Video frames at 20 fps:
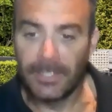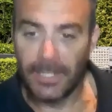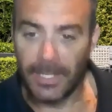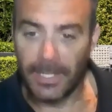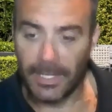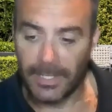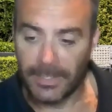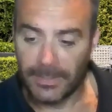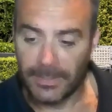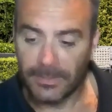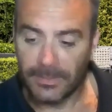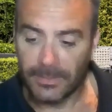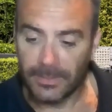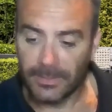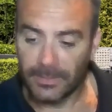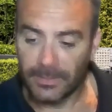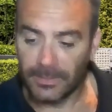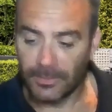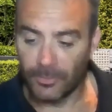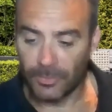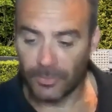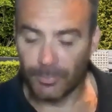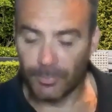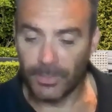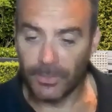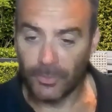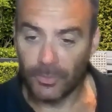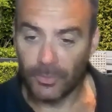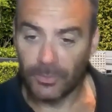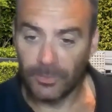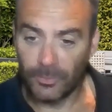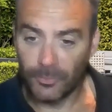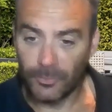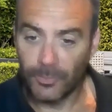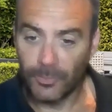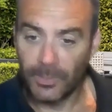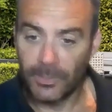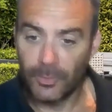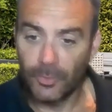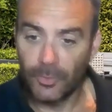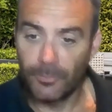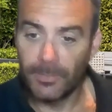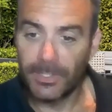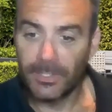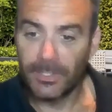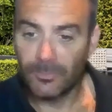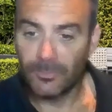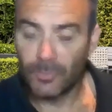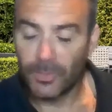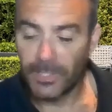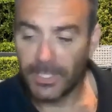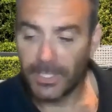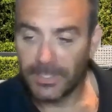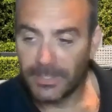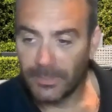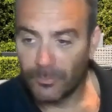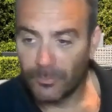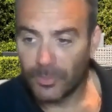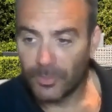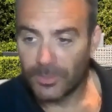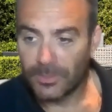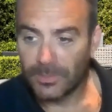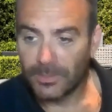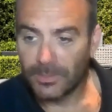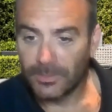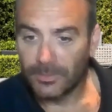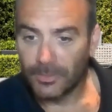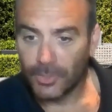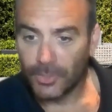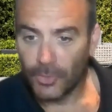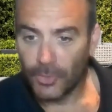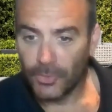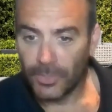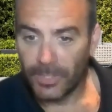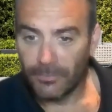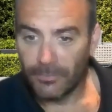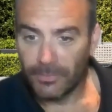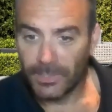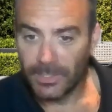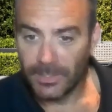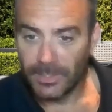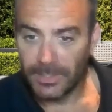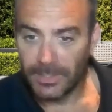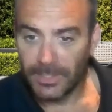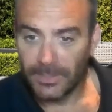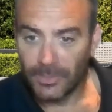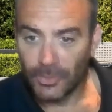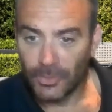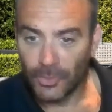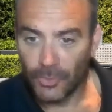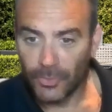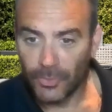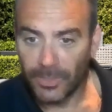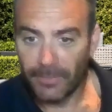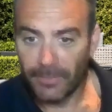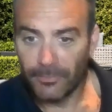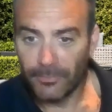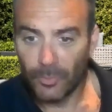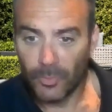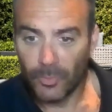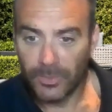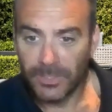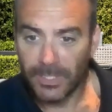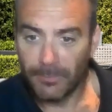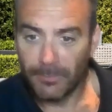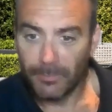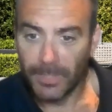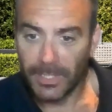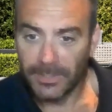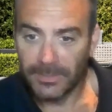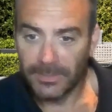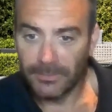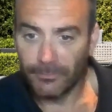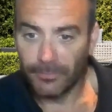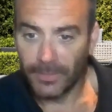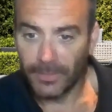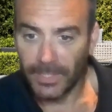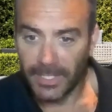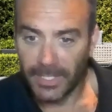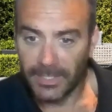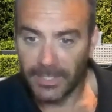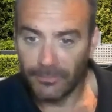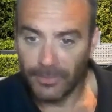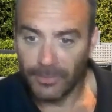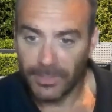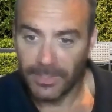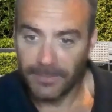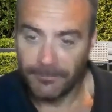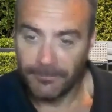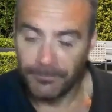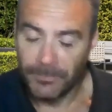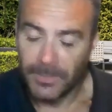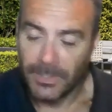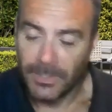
And it was really good, because what they did was showed you everything you needed to do, gave you all the templates to fill out and everything.